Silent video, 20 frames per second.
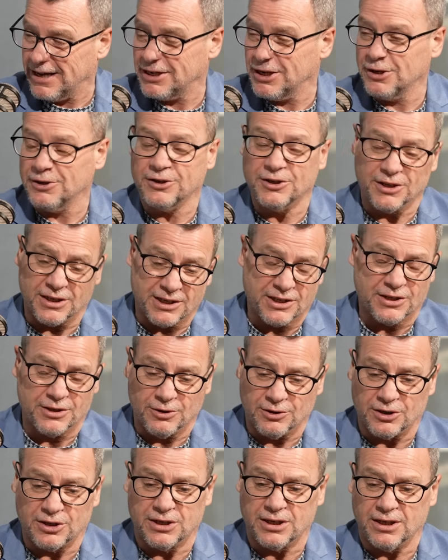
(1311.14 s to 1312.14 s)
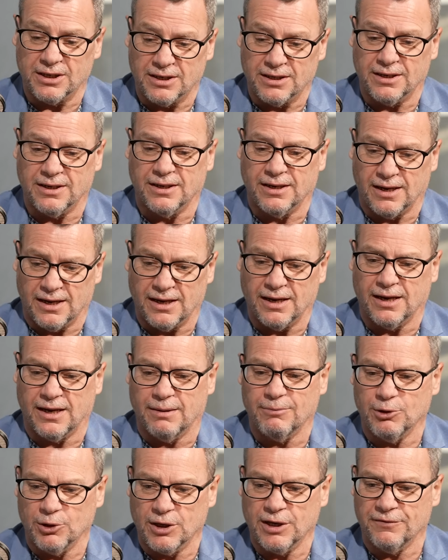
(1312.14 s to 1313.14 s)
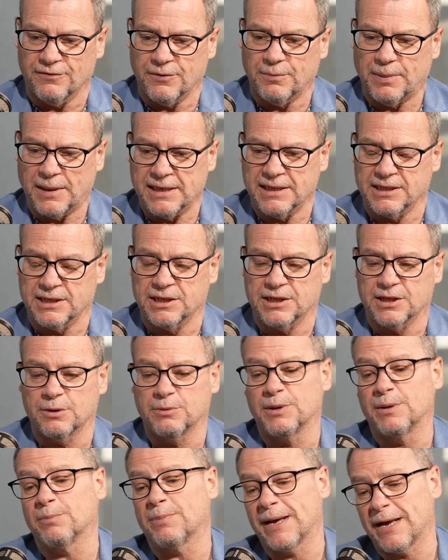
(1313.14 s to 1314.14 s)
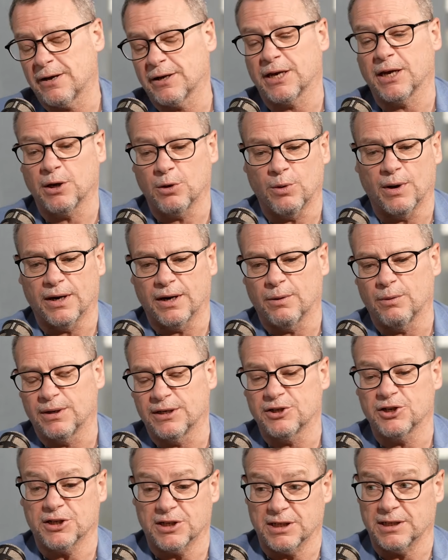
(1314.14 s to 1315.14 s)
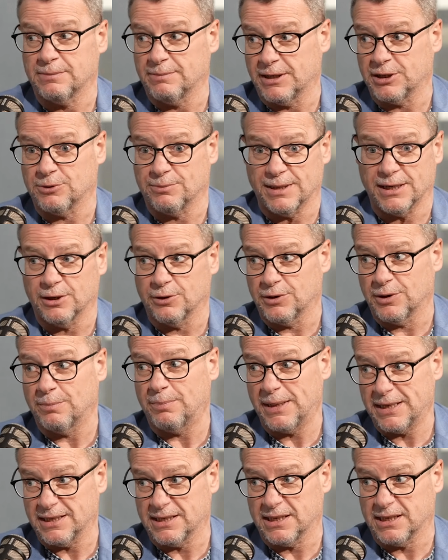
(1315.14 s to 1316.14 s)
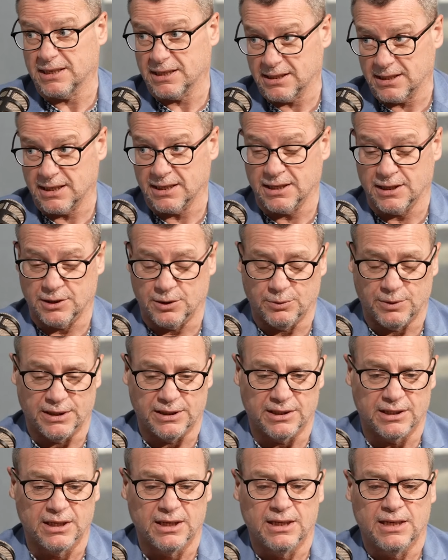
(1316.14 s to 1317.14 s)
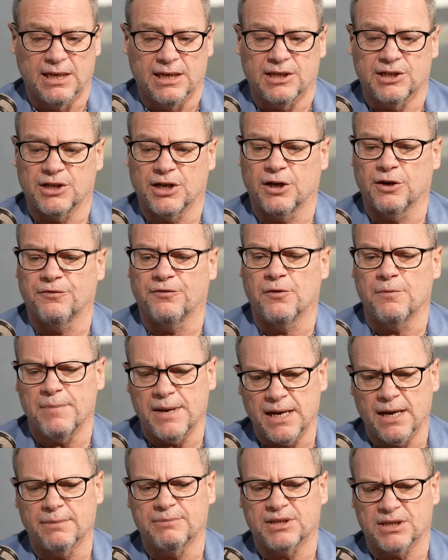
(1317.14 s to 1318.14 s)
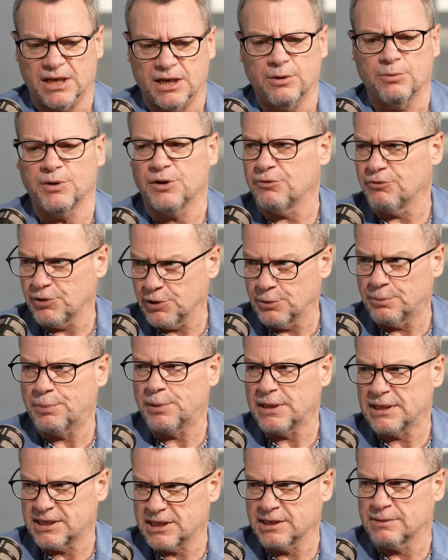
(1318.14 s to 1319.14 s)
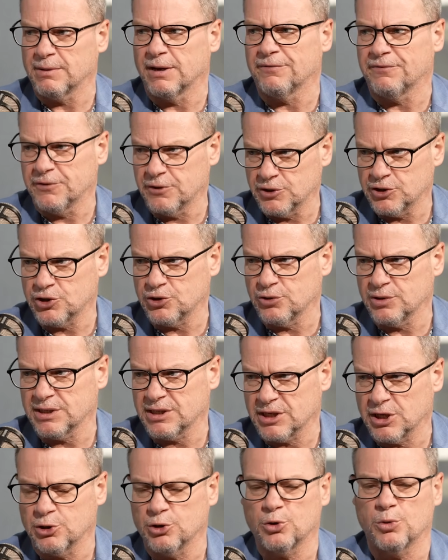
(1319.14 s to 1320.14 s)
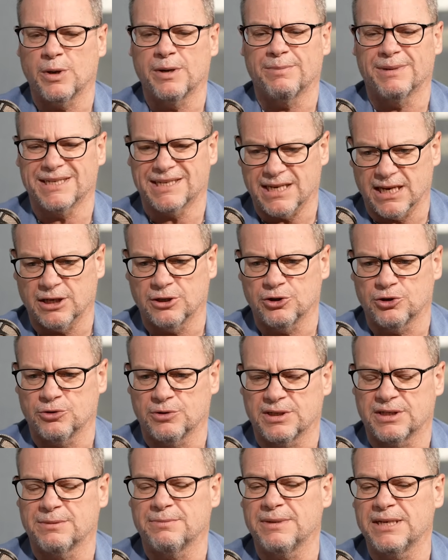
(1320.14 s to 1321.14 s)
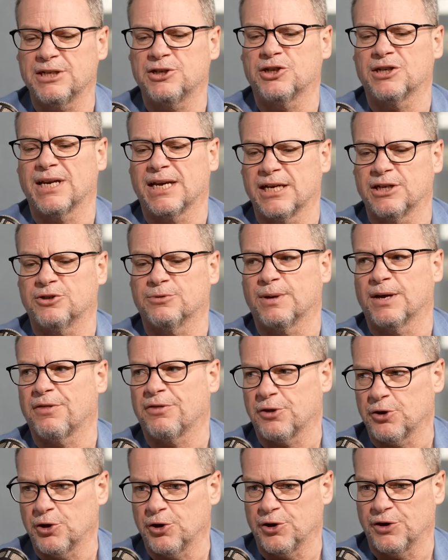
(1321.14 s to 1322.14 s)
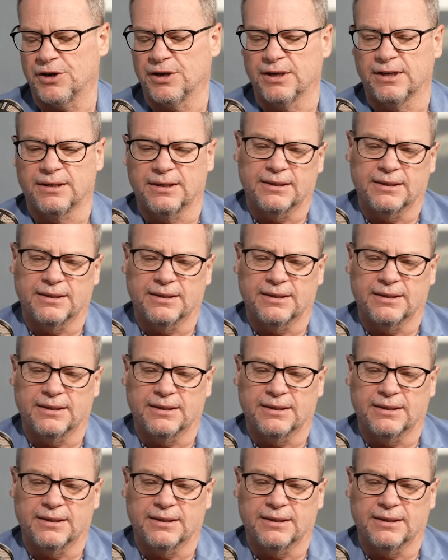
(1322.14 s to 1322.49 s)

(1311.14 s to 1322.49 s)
I don't. It's not. I'm looking for places. So with the Power King one, I won just as much money on the places as I did the wins. So for me, I'm sticking with the Real Prince as my first choice. Seleuque, my second choice. Immediate Edge, my third.